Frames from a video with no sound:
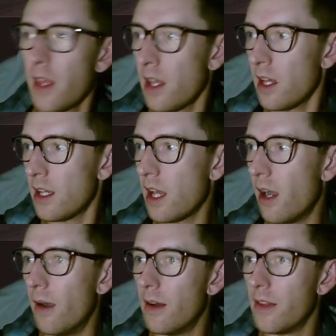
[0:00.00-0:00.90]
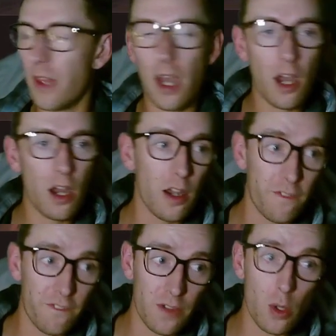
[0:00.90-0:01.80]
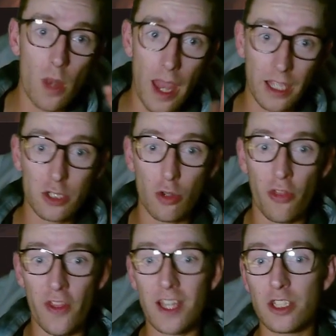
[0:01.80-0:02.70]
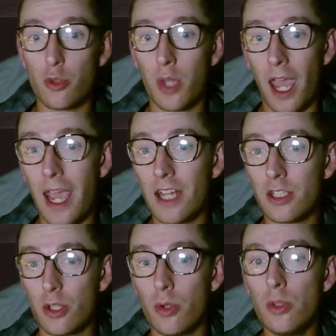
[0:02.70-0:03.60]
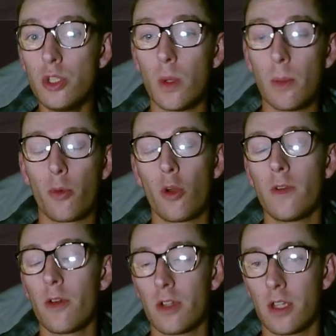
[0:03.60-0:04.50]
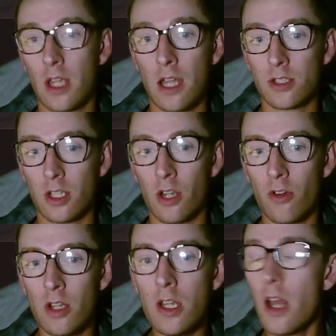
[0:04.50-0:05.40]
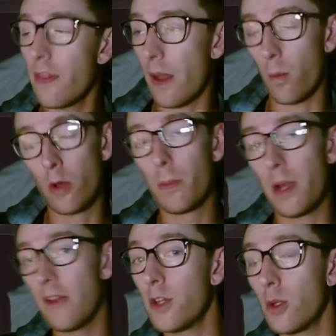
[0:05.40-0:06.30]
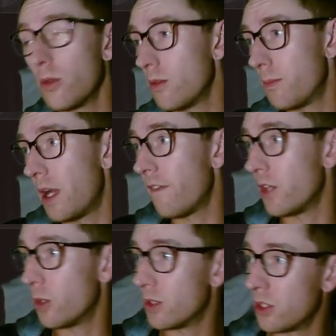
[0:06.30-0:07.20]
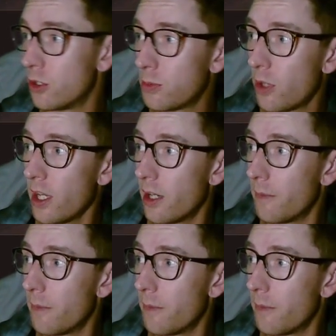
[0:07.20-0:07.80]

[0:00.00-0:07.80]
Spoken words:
Now, there are a few extra things you can do to improve your account security that will benefit you as a new player.